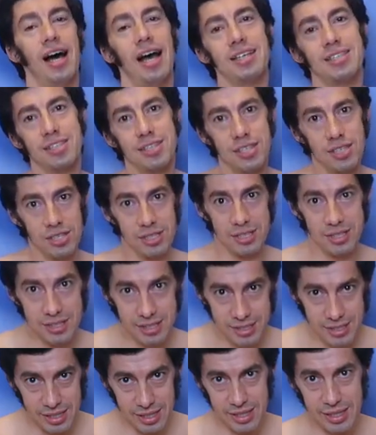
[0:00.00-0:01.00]
I still
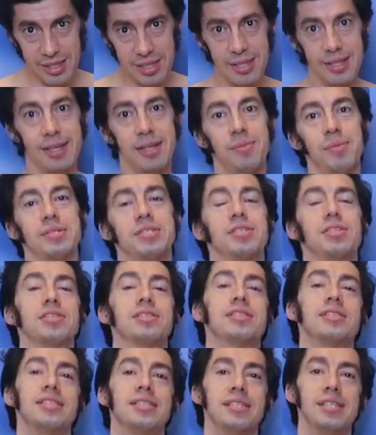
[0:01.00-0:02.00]
see them, I still
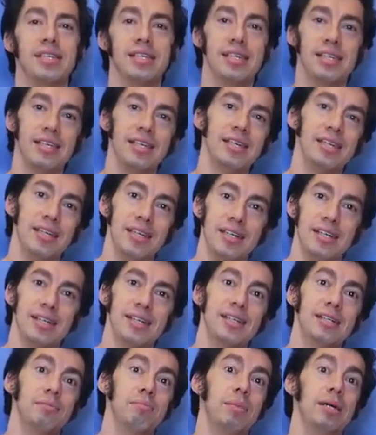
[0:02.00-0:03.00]
see
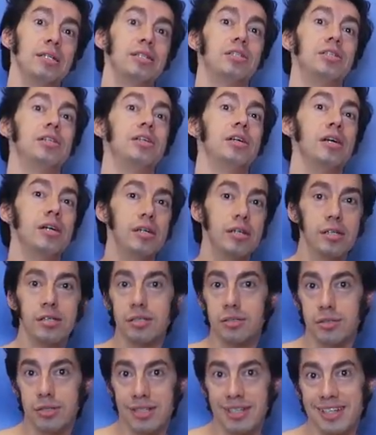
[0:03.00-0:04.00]
my
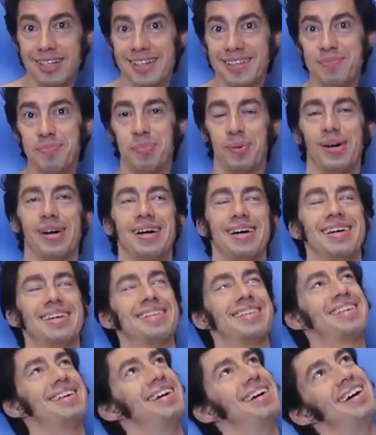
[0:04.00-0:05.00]
children,
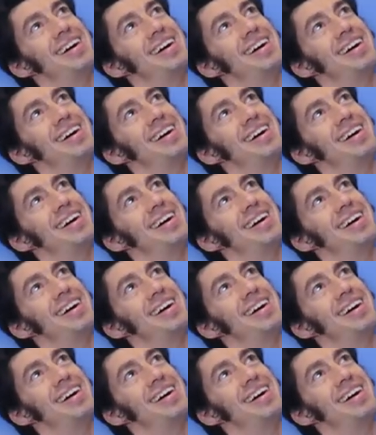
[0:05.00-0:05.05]
but